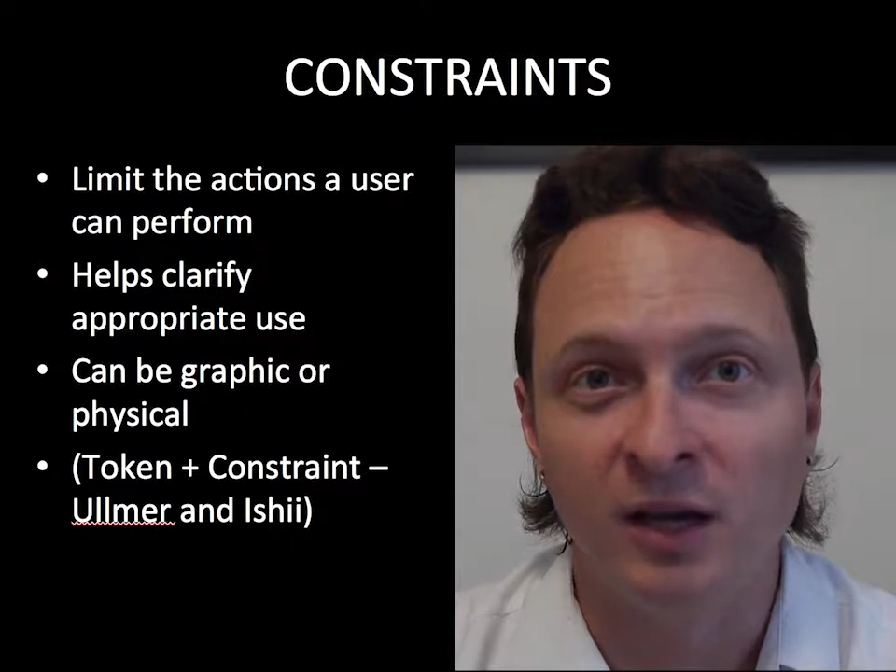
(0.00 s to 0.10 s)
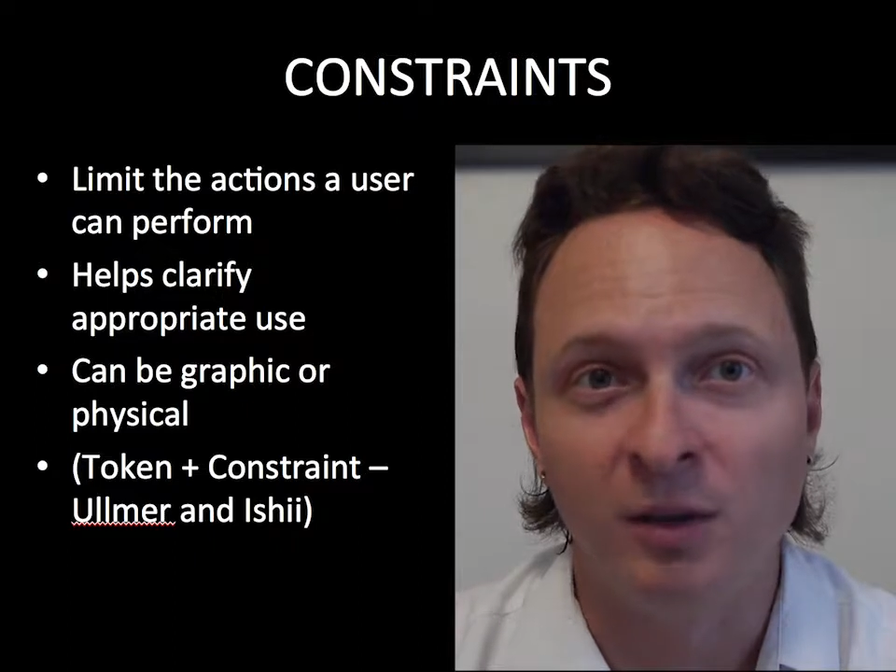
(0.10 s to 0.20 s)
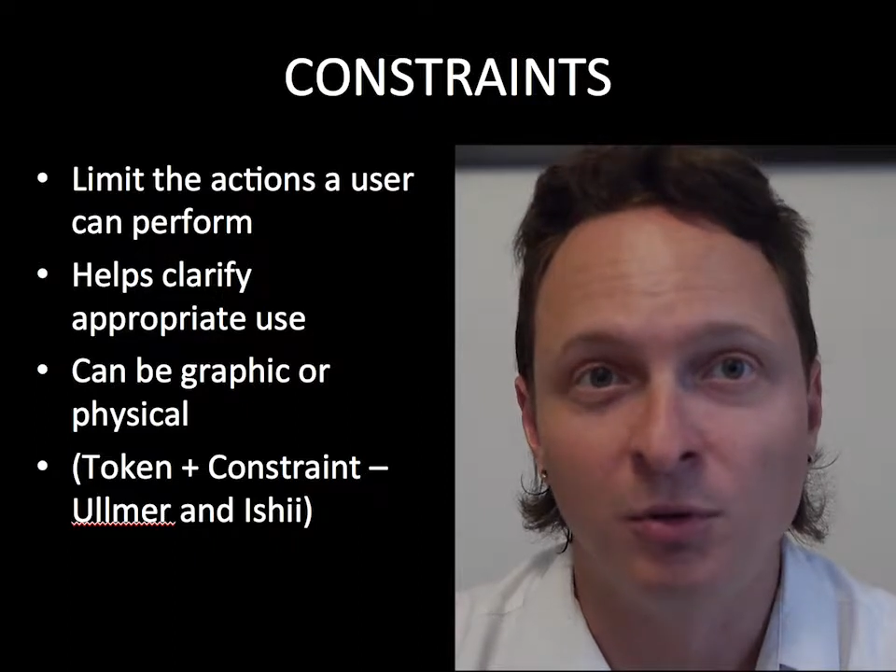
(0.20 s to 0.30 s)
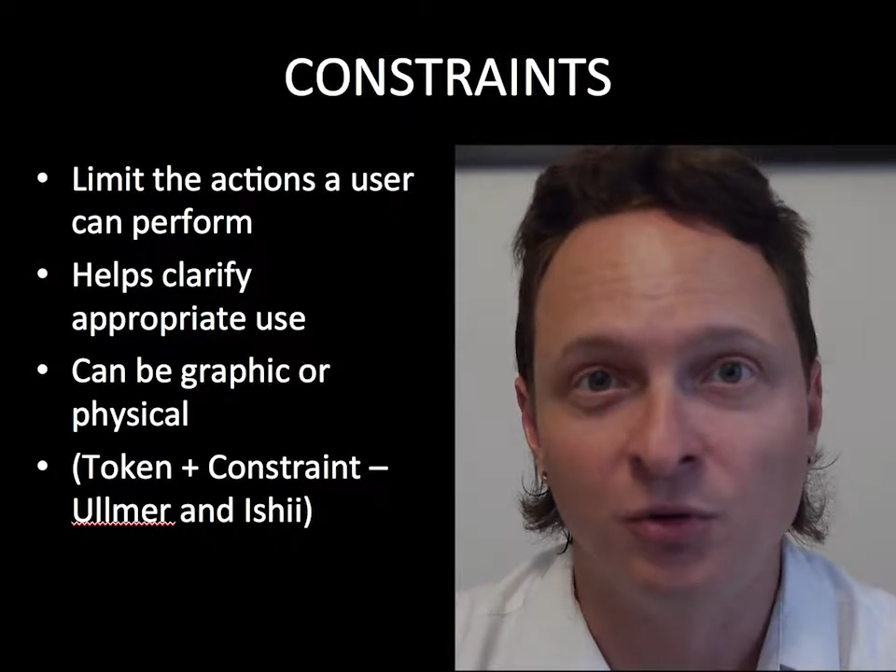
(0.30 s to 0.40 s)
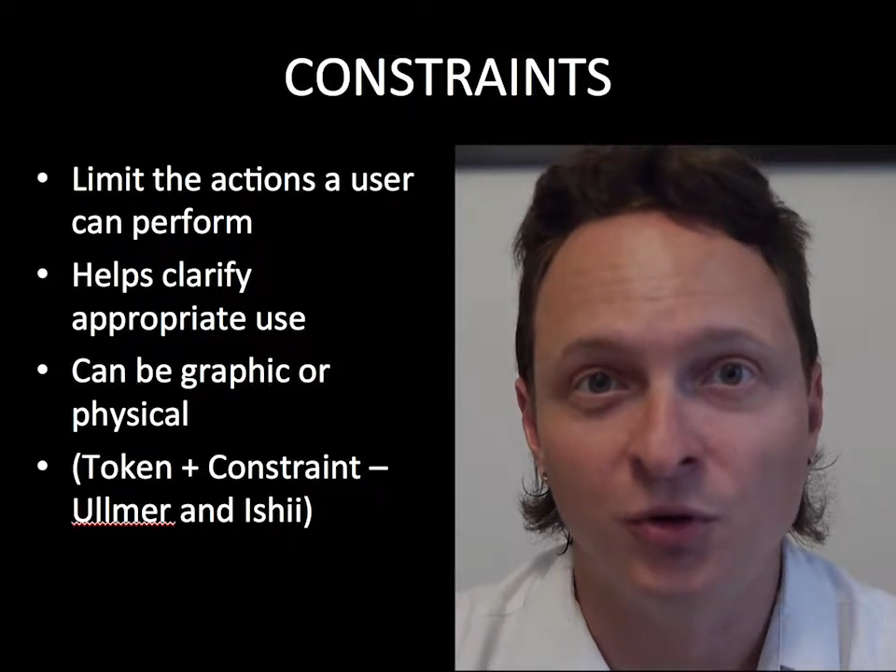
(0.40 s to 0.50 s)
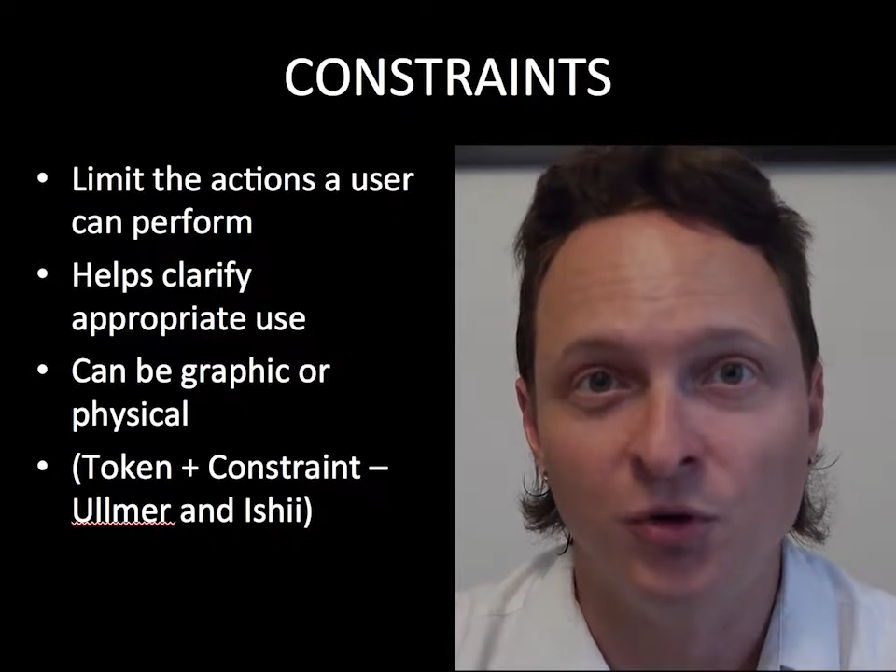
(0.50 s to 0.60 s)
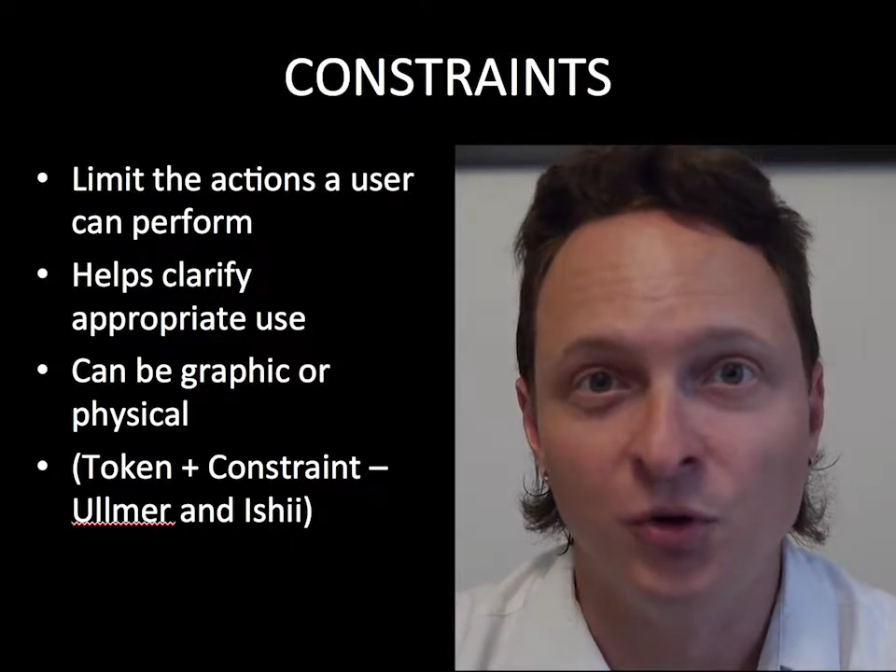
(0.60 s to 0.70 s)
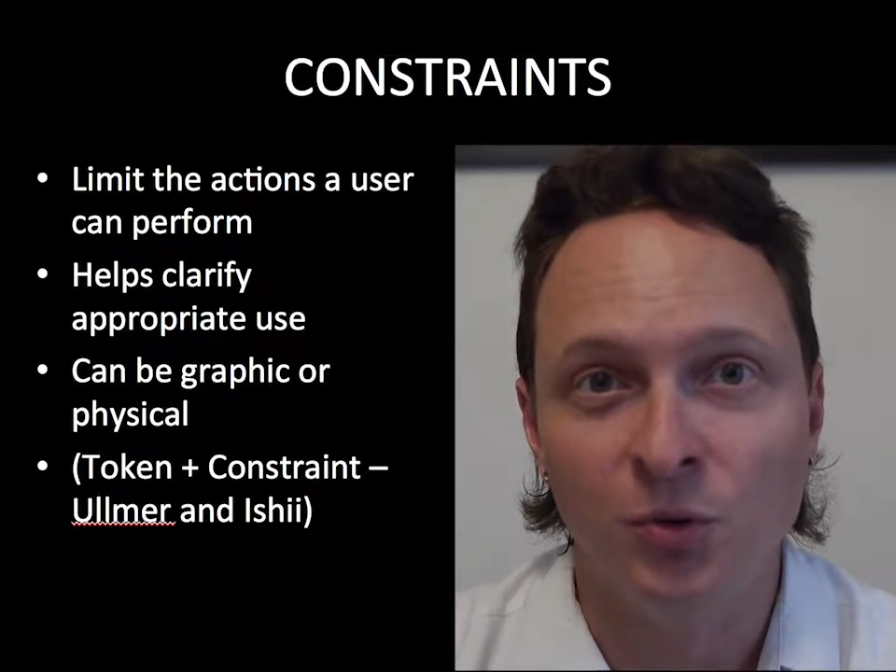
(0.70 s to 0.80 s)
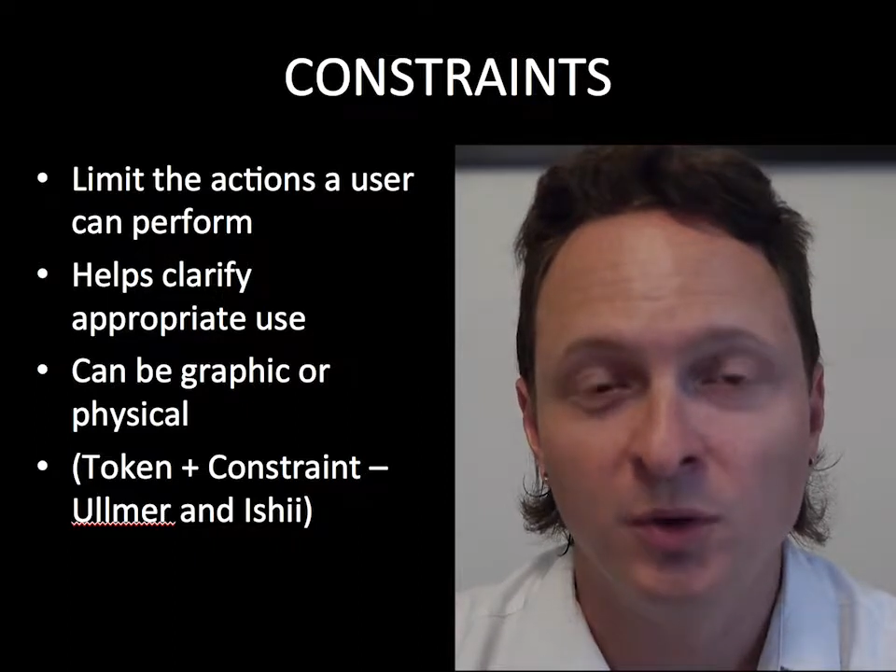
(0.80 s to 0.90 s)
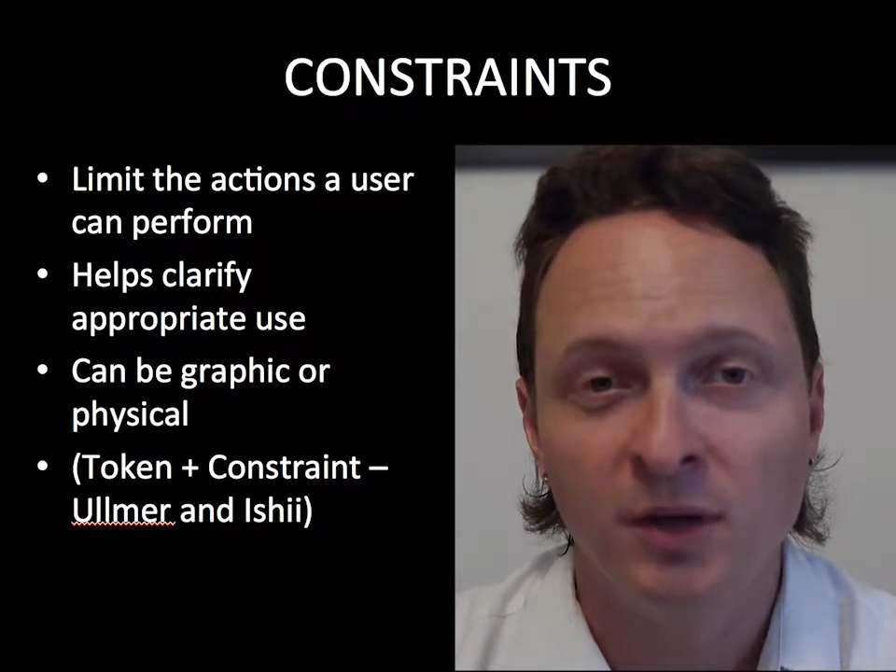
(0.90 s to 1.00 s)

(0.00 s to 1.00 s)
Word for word: able to do